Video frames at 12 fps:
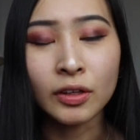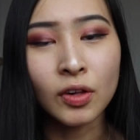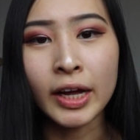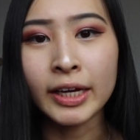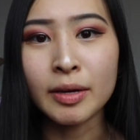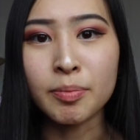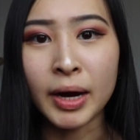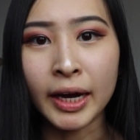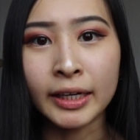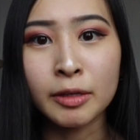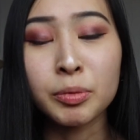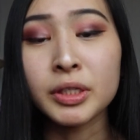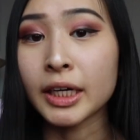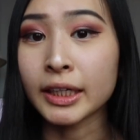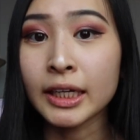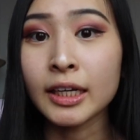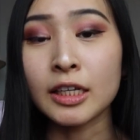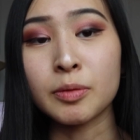the client in mind,
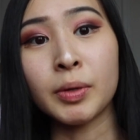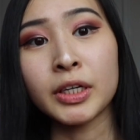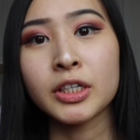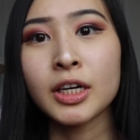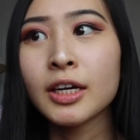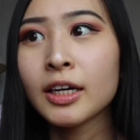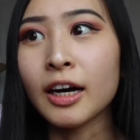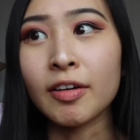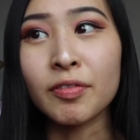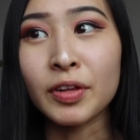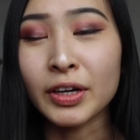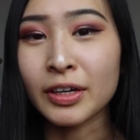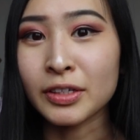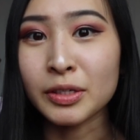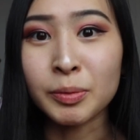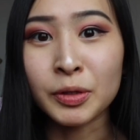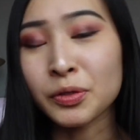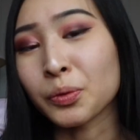protecting as much of the
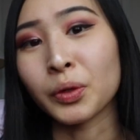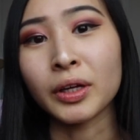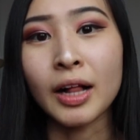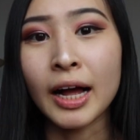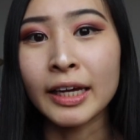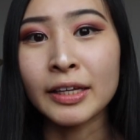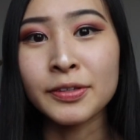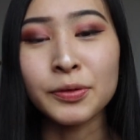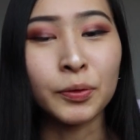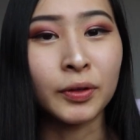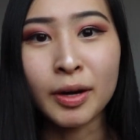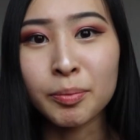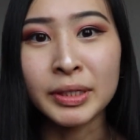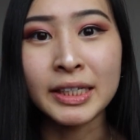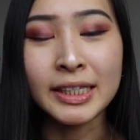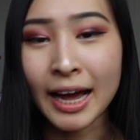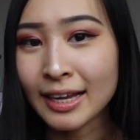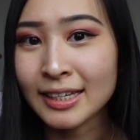customers or the clients or the
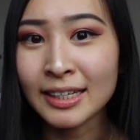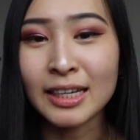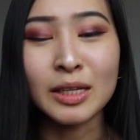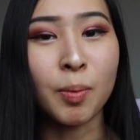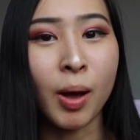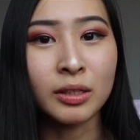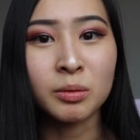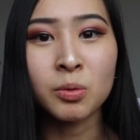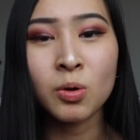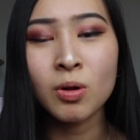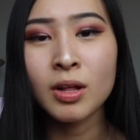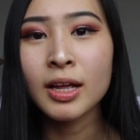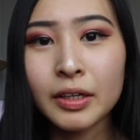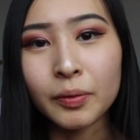company's assets as possible,